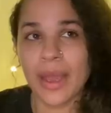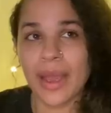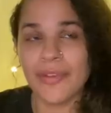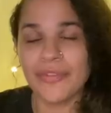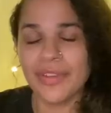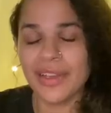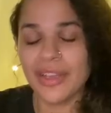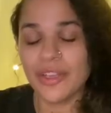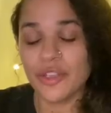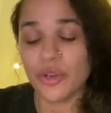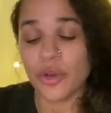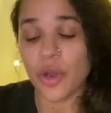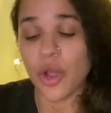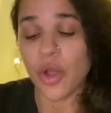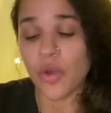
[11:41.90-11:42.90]
feel like
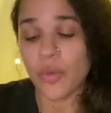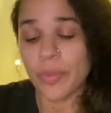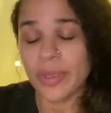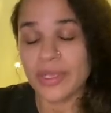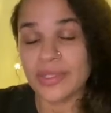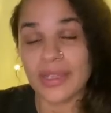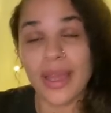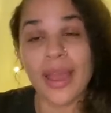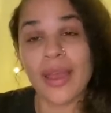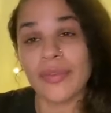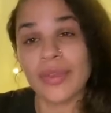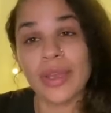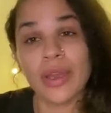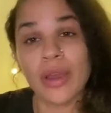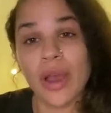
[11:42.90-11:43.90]
you're open to
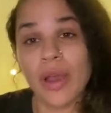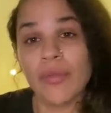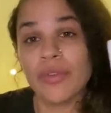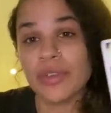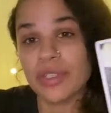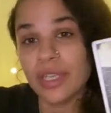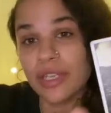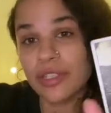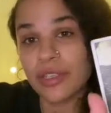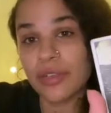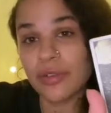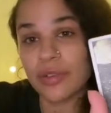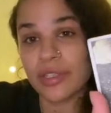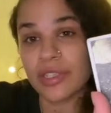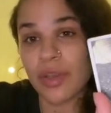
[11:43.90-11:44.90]
having a
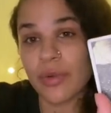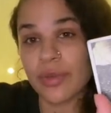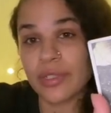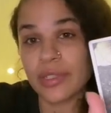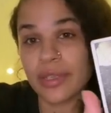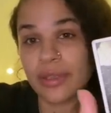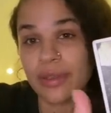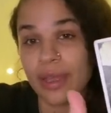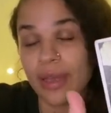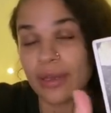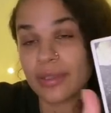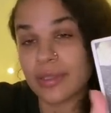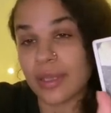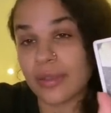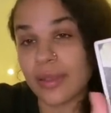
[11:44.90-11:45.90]
conversation, because I always look at that
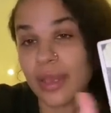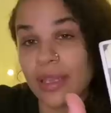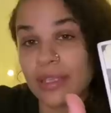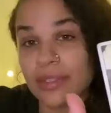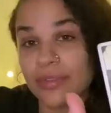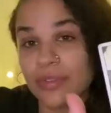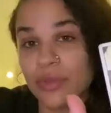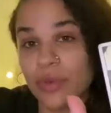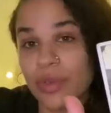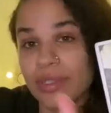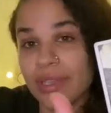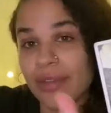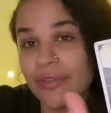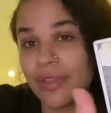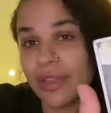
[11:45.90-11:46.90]
as like the Ace of Swords.
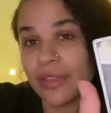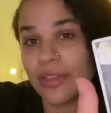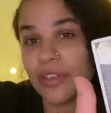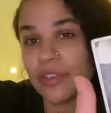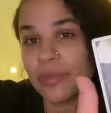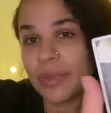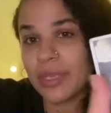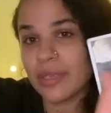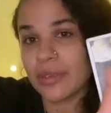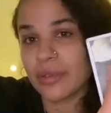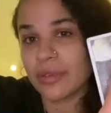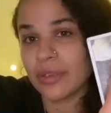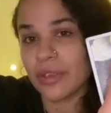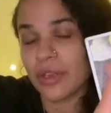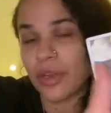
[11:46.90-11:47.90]
I feel like there's been,
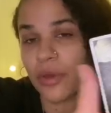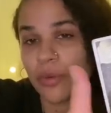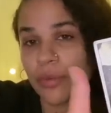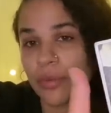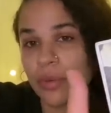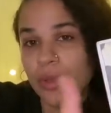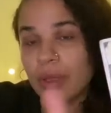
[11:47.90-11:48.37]
you know,